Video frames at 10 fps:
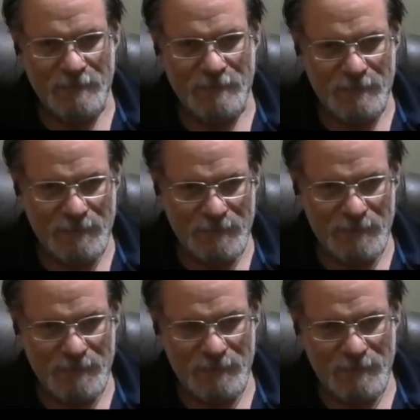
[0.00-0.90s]

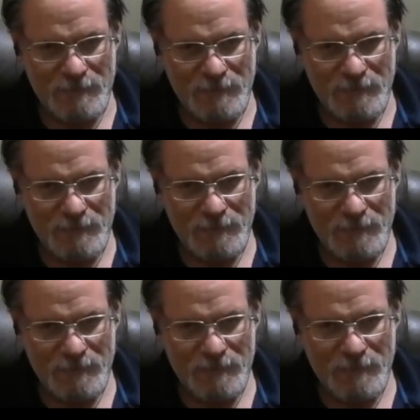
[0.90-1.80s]

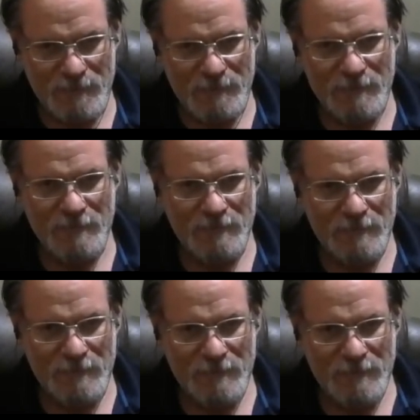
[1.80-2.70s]

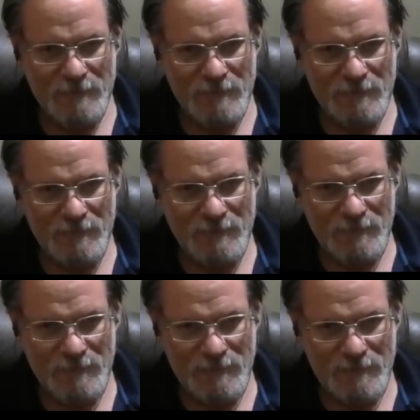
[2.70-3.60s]

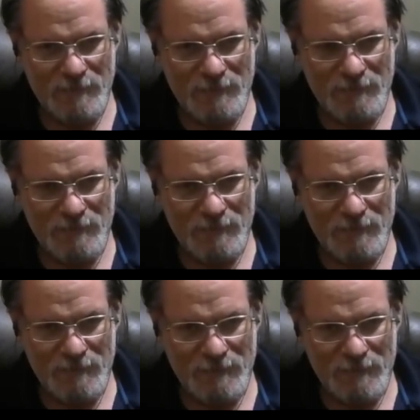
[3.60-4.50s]

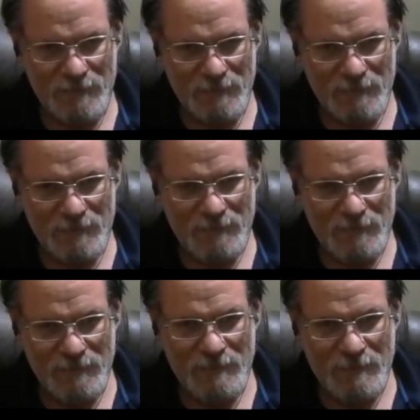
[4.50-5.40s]

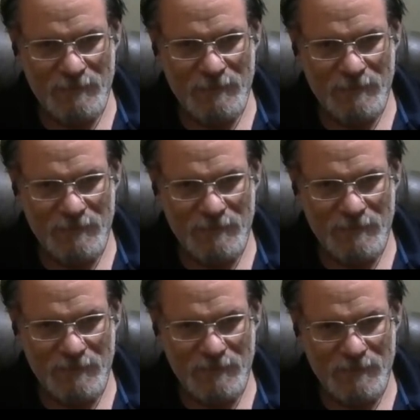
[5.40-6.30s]

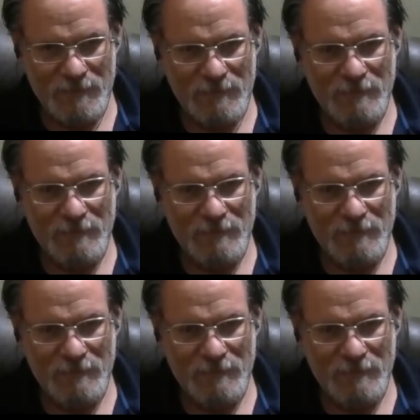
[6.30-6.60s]
(silent)